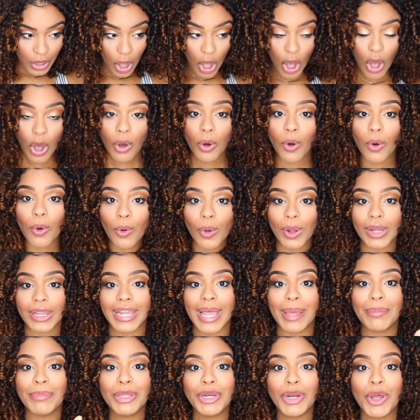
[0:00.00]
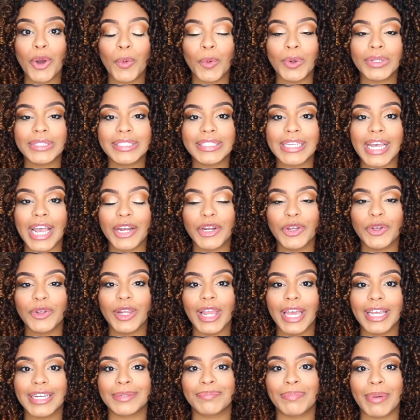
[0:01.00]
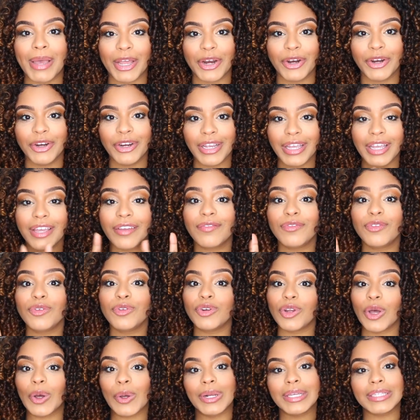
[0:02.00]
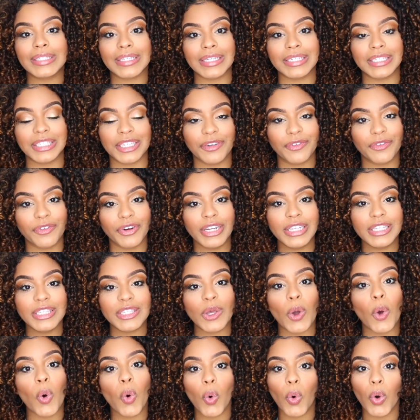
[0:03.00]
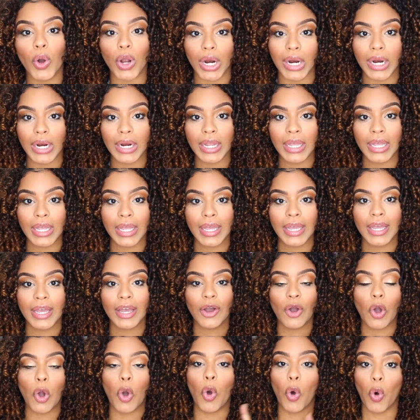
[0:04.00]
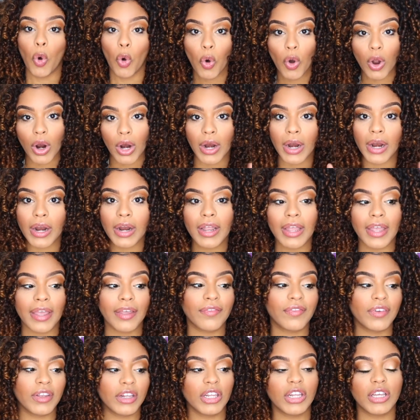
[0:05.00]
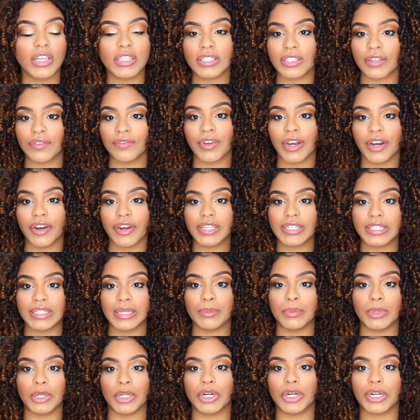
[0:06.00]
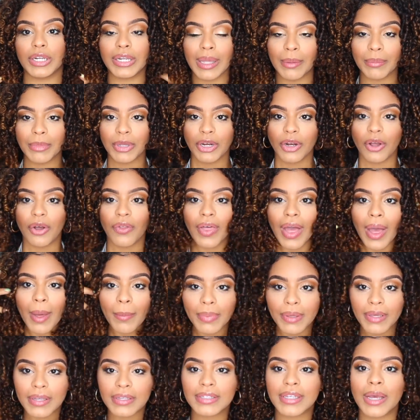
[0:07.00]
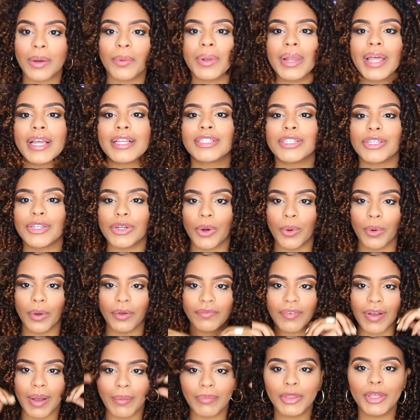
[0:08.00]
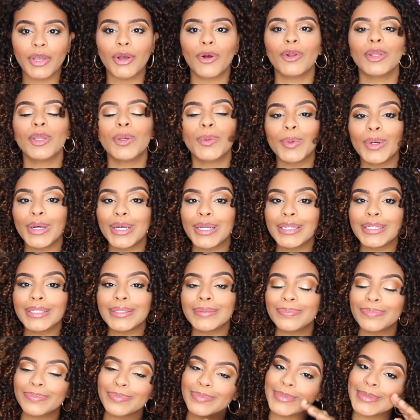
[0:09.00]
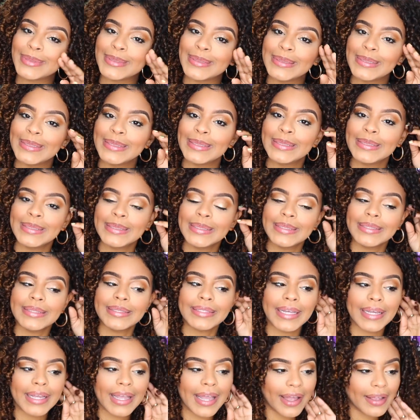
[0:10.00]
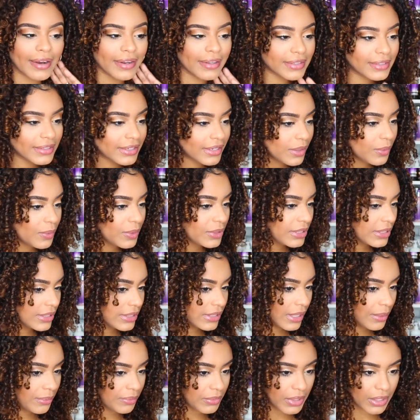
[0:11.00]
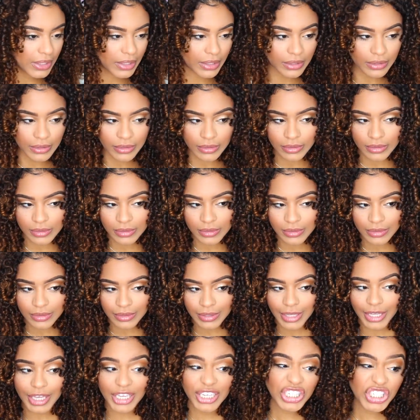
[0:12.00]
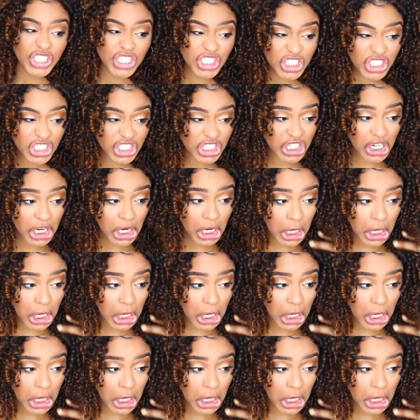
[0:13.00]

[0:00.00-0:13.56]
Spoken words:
Oh, let me know what side you like better, if you notice a difference, or if it looks very similar. Let me know that, because I would like to know if I'm the only one that kind of see it was the same thing ish.